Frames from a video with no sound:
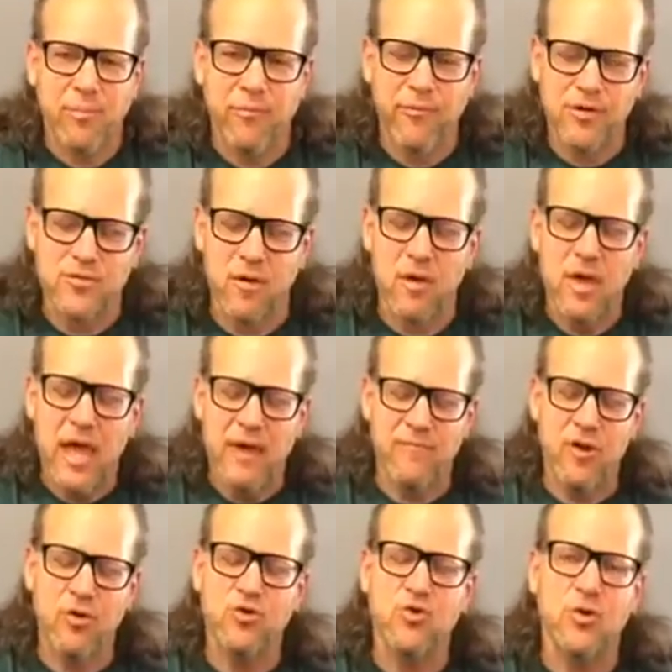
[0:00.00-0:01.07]
First of all, if
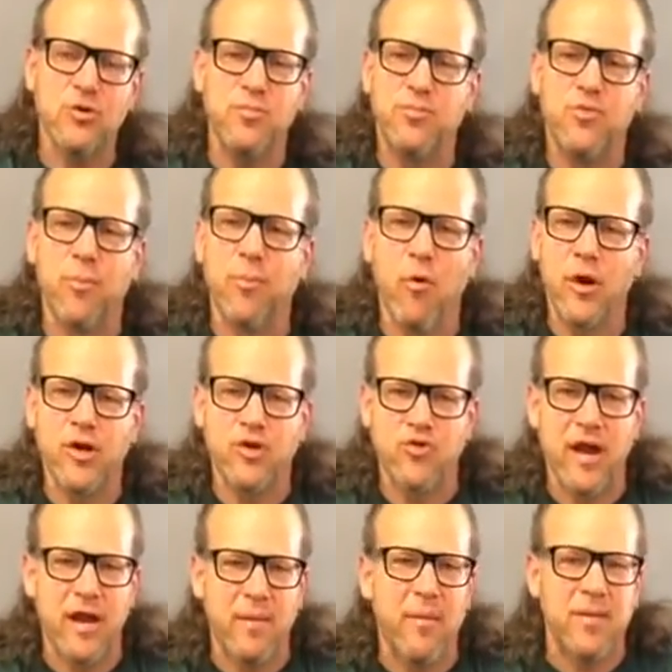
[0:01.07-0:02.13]
you don't do a do board and
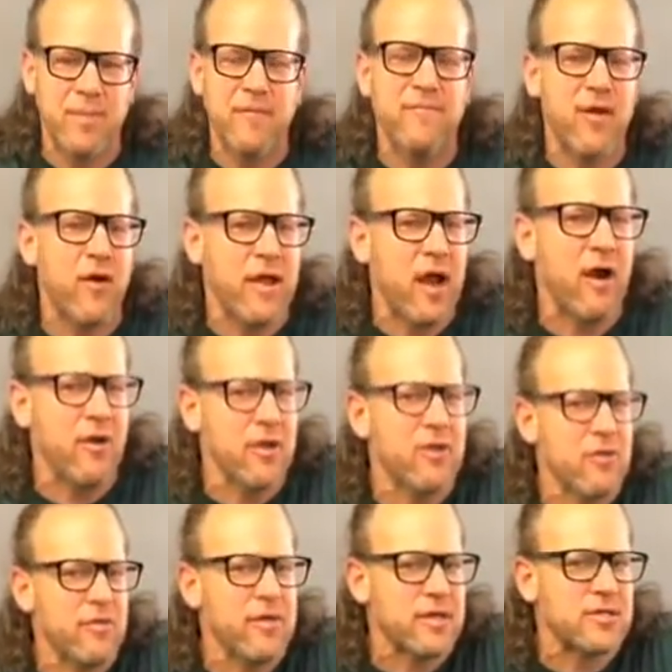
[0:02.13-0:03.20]
train, it might be very hard to
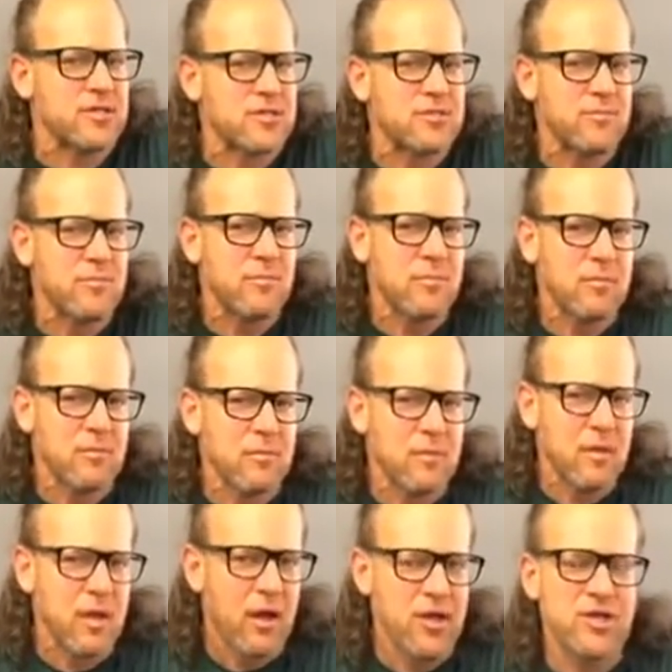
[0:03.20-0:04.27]
do this
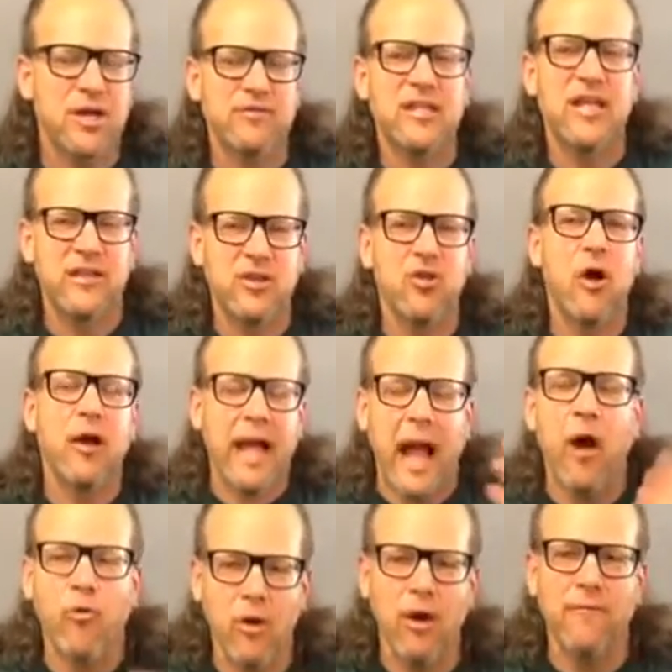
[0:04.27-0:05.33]
because you have to take the dog
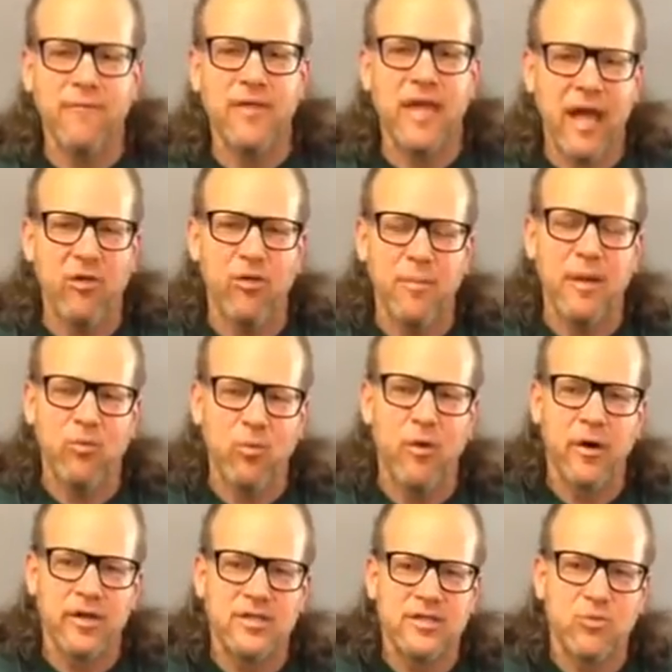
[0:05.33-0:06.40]
out of the element
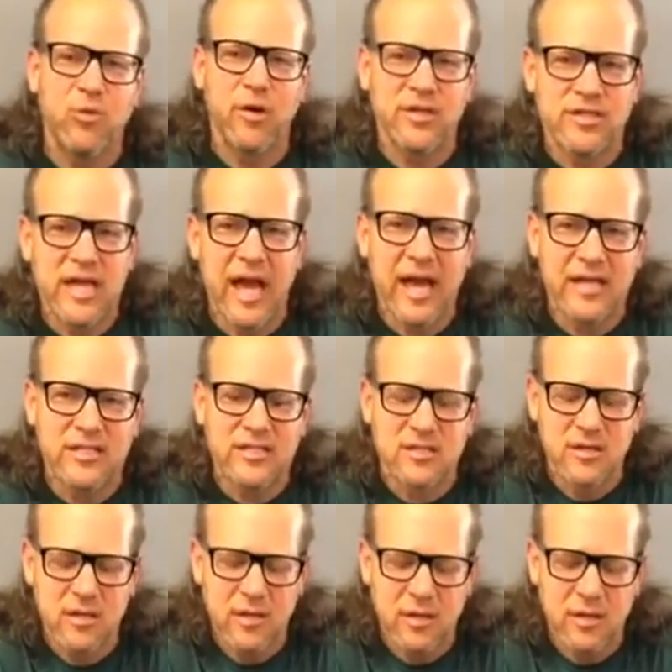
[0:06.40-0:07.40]
where it's where it's at.